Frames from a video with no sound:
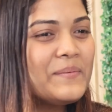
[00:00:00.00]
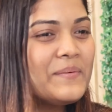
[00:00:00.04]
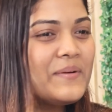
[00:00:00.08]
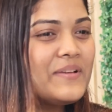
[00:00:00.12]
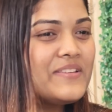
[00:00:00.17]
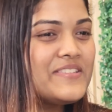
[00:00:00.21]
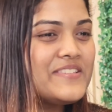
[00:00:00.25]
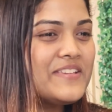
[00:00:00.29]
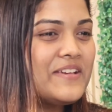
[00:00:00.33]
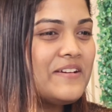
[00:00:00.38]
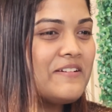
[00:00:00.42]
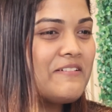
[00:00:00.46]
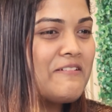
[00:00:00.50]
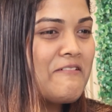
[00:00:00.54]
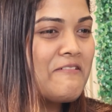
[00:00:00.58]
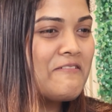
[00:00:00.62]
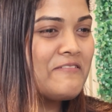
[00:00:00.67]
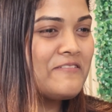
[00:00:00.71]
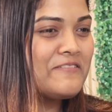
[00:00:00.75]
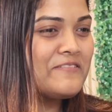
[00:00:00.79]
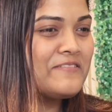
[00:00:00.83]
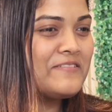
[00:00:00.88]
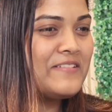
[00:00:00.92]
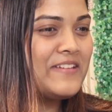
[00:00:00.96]
What's your
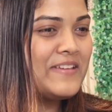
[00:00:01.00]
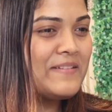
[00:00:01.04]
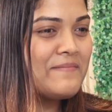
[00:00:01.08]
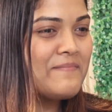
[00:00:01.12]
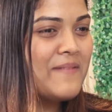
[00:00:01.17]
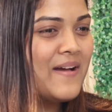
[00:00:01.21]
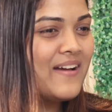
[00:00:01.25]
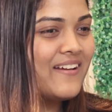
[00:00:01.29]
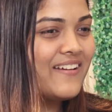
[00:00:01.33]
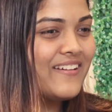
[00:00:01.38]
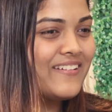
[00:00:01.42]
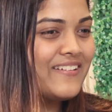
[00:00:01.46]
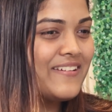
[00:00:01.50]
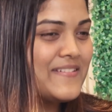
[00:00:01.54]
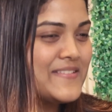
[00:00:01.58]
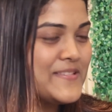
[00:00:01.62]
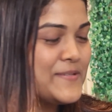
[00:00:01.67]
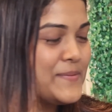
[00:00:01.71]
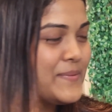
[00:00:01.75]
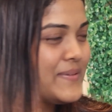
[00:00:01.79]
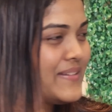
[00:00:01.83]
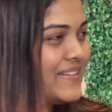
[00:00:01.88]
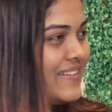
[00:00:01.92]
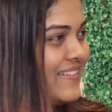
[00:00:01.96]
go-to debugging
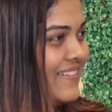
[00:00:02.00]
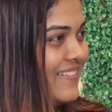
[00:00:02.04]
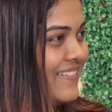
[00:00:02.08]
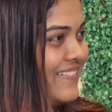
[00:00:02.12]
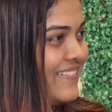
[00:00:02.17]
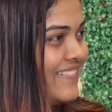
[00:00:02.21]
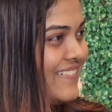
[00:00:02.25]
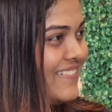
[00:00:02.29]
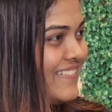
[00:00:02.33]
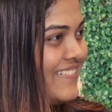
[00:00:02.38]
ritual?